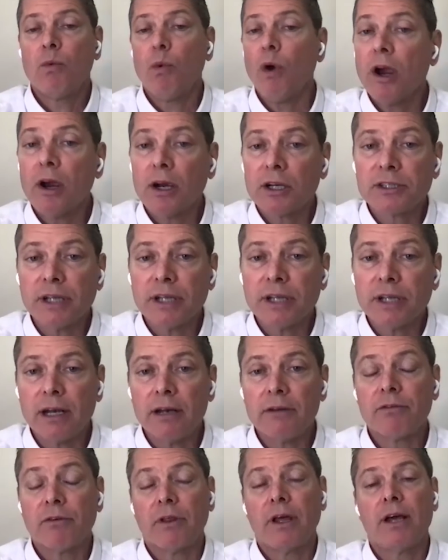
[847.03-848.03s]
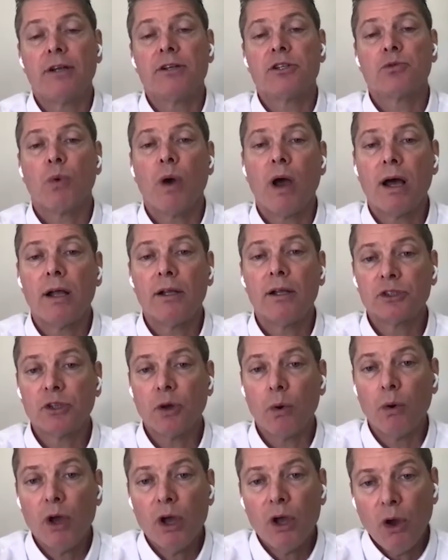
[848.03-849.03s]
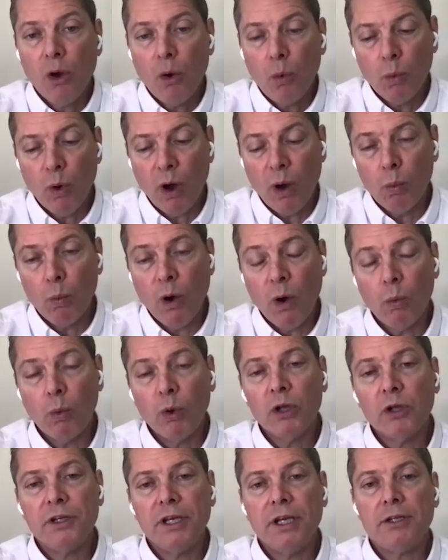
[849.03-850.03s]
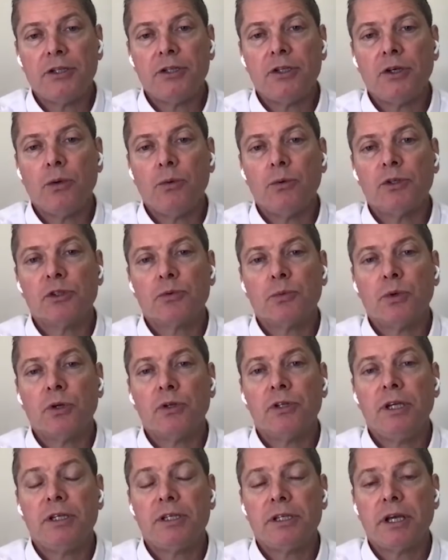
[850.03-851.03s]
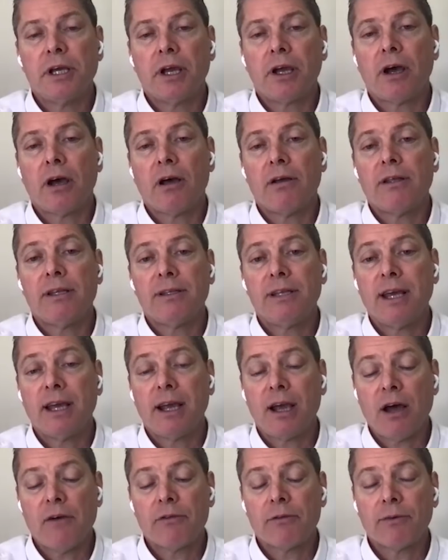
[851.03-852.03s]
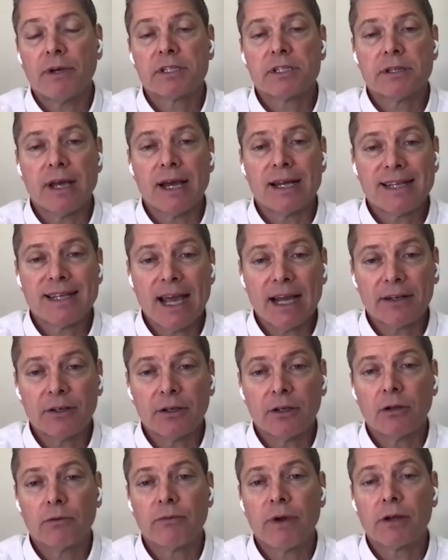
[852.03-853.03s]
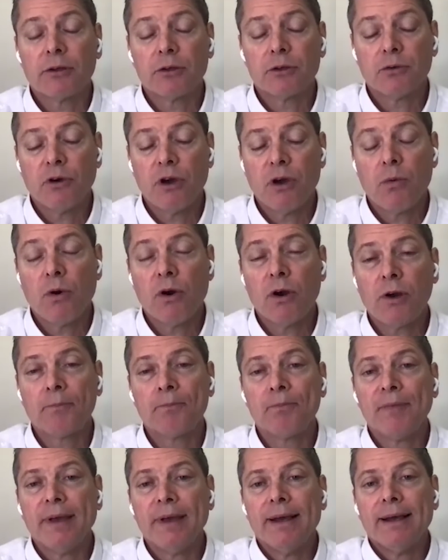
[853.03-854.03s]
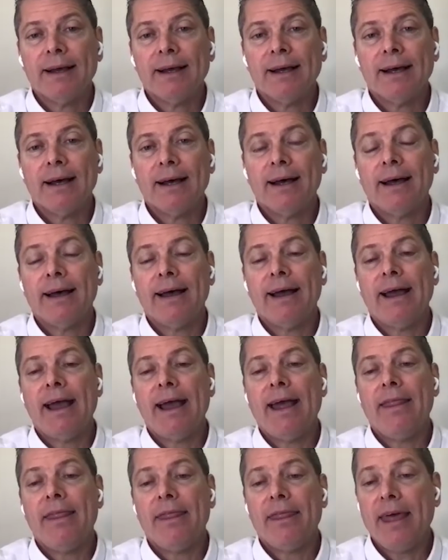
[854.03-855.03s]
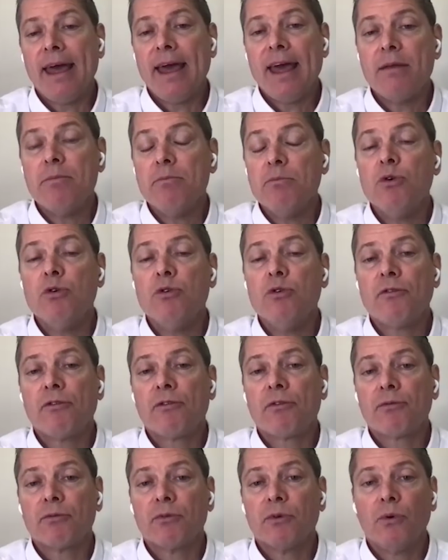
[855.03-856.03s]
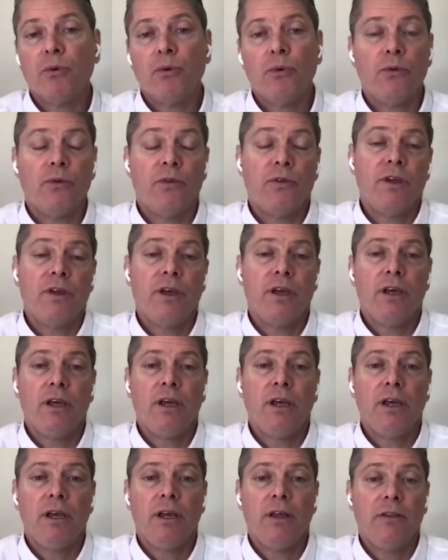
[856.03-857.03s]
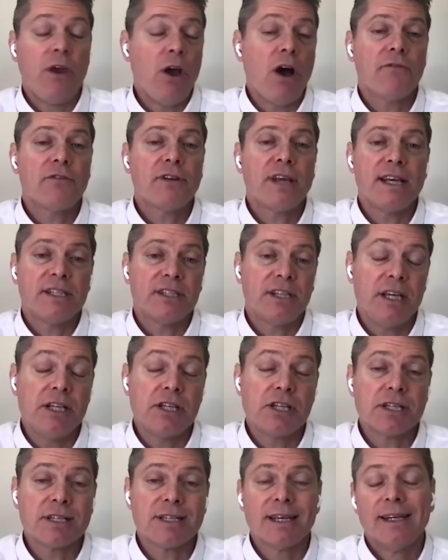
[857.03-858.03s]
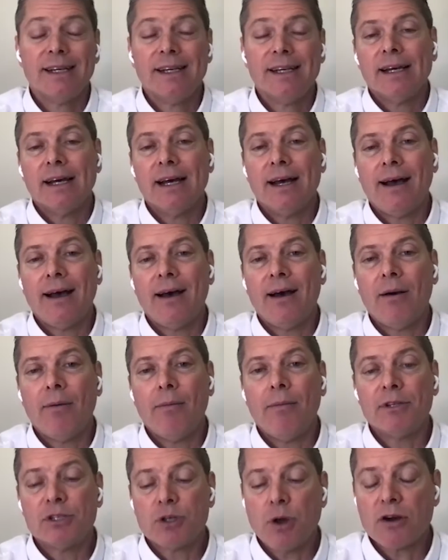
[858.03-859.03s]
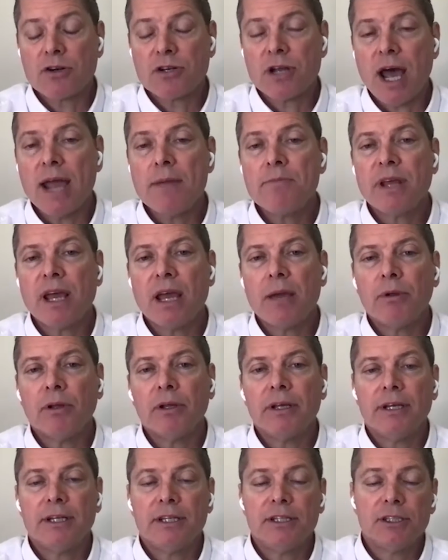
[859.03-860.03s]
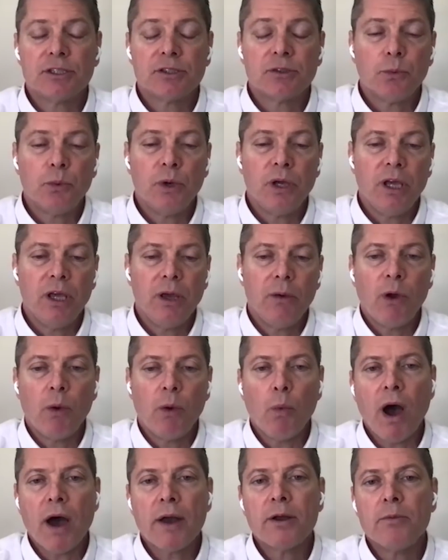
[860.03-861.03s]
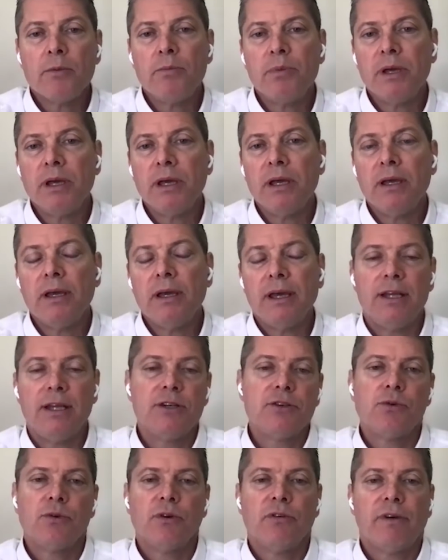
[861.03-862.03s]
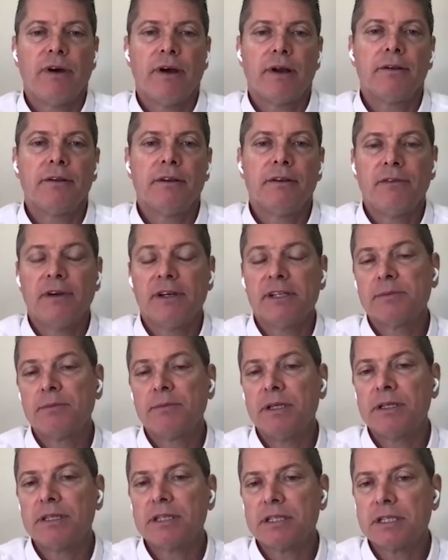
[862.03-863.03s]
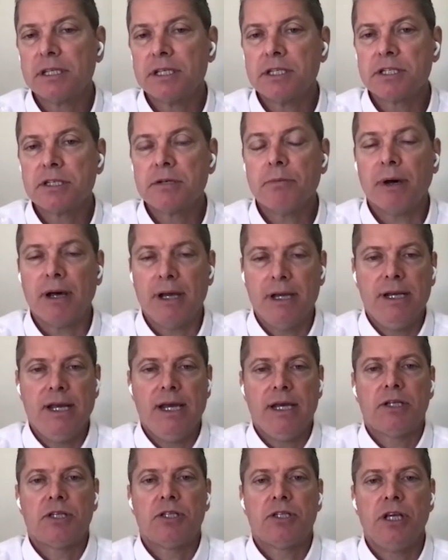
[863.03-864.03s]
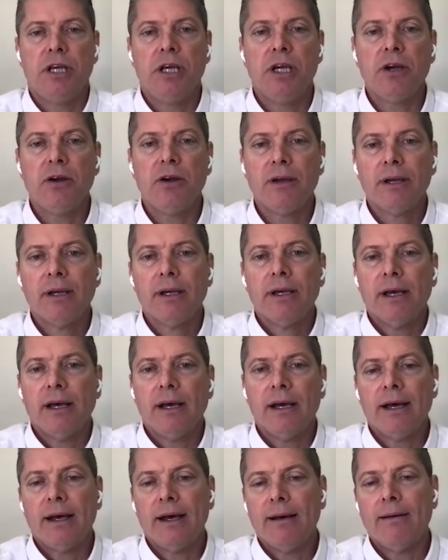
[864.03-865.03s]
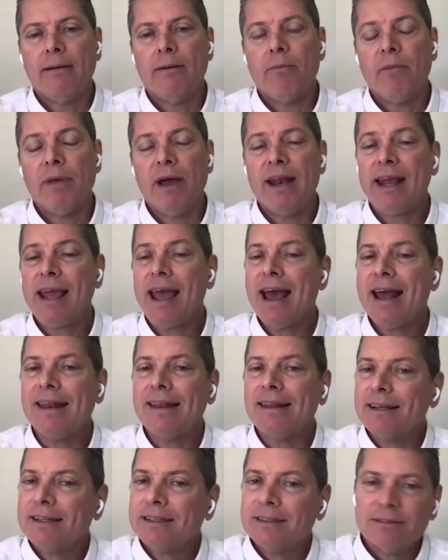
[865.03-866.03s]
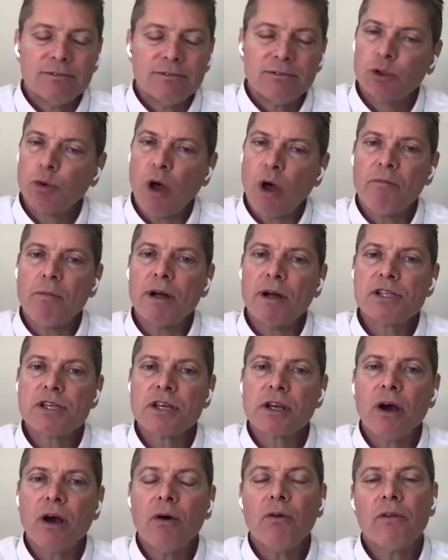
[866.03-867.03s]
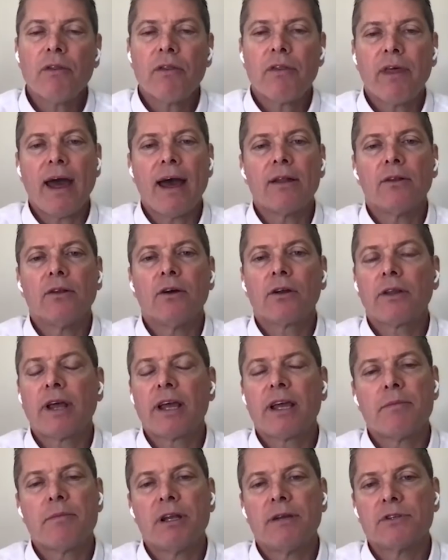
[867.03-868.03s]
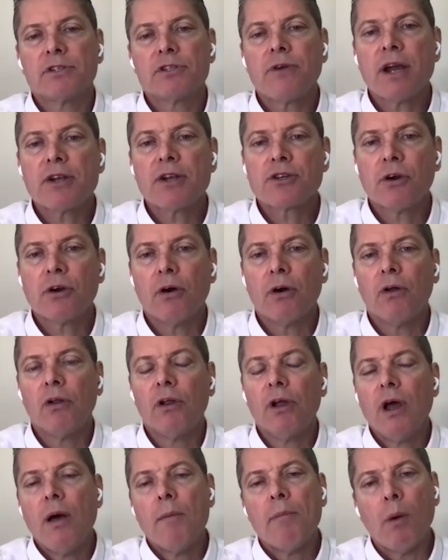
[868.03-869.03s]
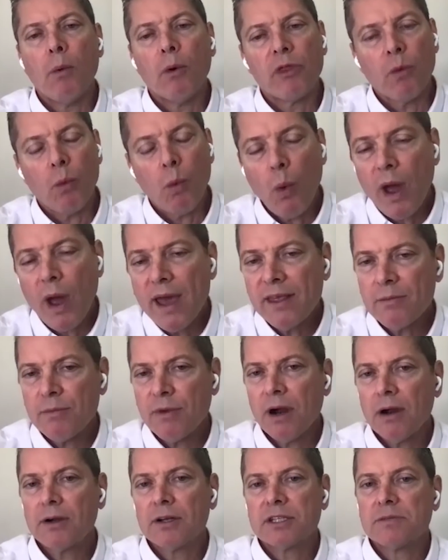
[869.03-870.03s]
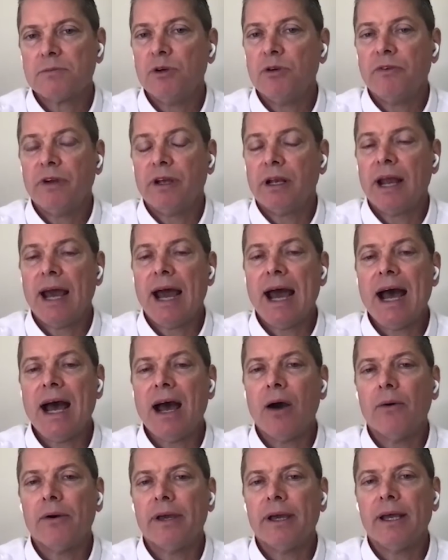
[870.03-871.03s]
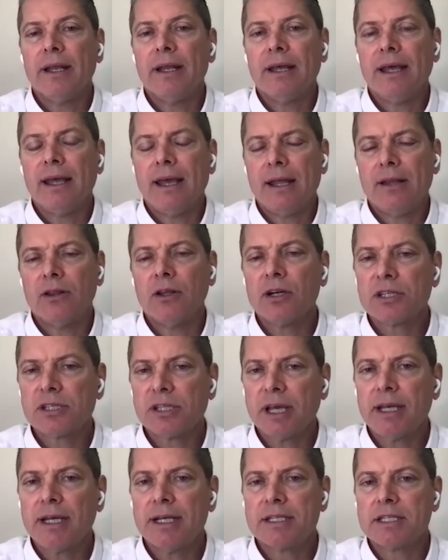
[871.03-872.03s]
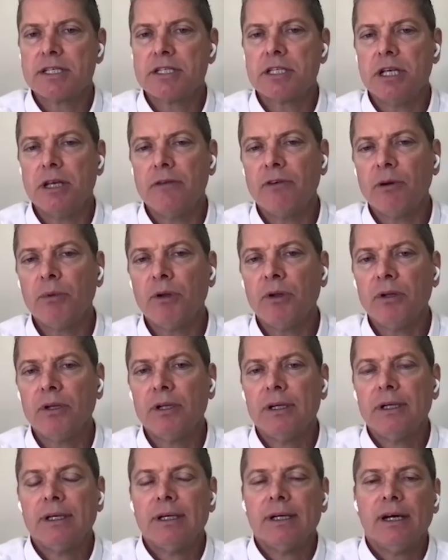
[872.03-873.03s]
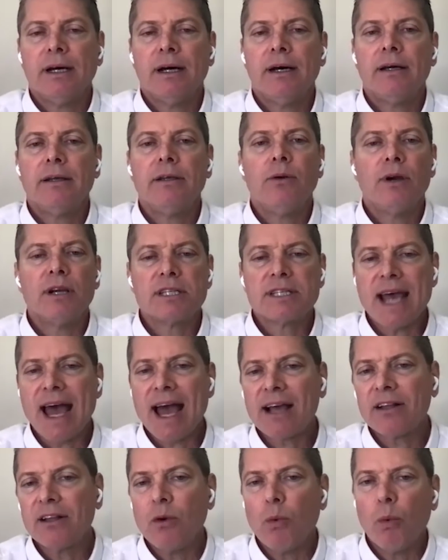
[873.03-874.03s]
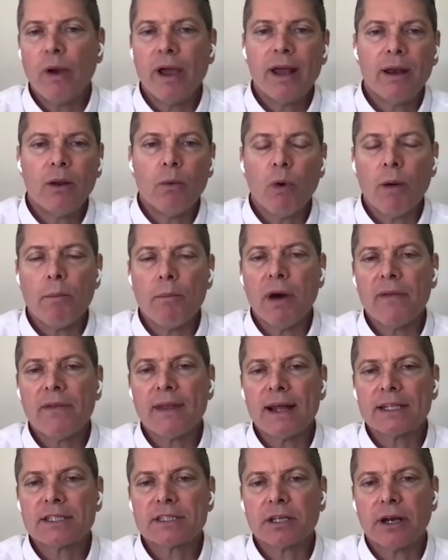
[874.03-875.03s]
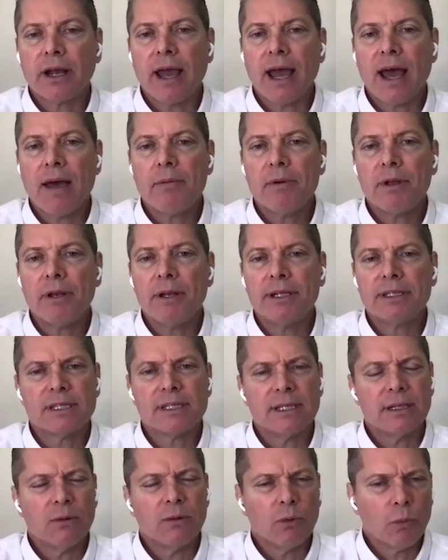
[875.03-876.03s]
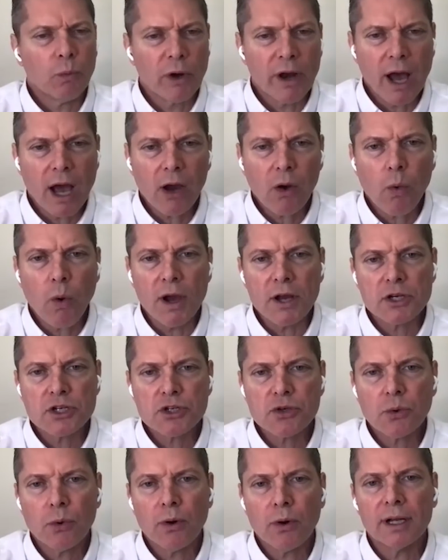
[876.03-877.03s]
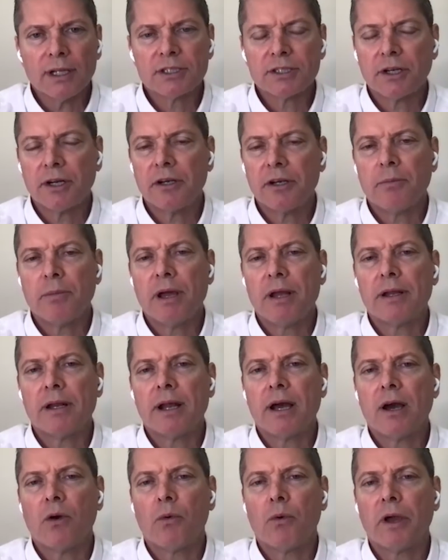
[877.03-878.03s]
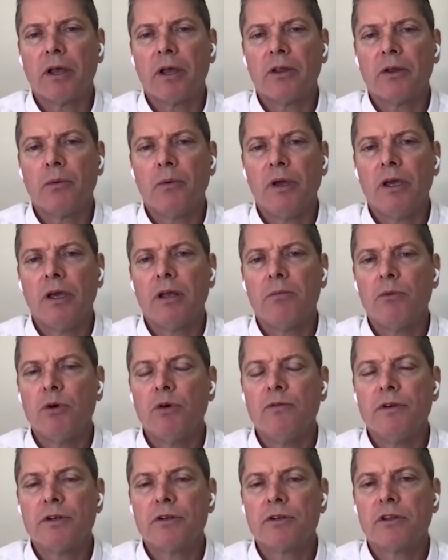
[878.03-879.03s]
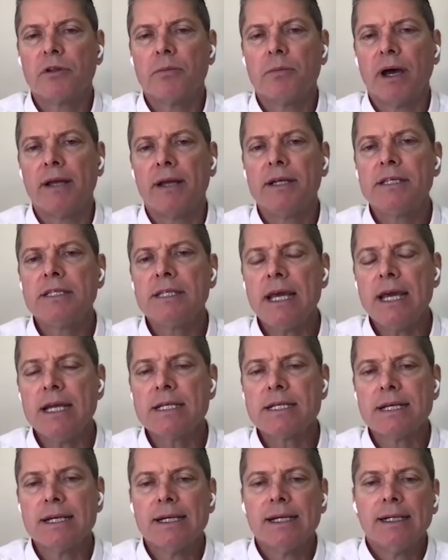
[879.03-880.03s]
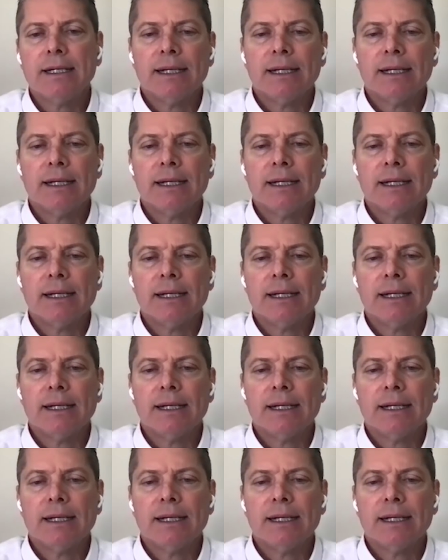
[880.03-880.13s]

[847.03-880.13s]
We're excited for that as well. And so what we'll need to do is we'll need to tick off the rest of that technical and regulatory work, and then move through the offtake stages. And so our timetable is we want to be into a final investment decision by next year. And again, 12 months ago, that looked like a bit of a stretch goal, but with the way the market's moving now, it looks like it's achievable. Exactly when and what month that's going to happen, we're not quite sure. It's going to depend on how quickly we can move into the binding stage.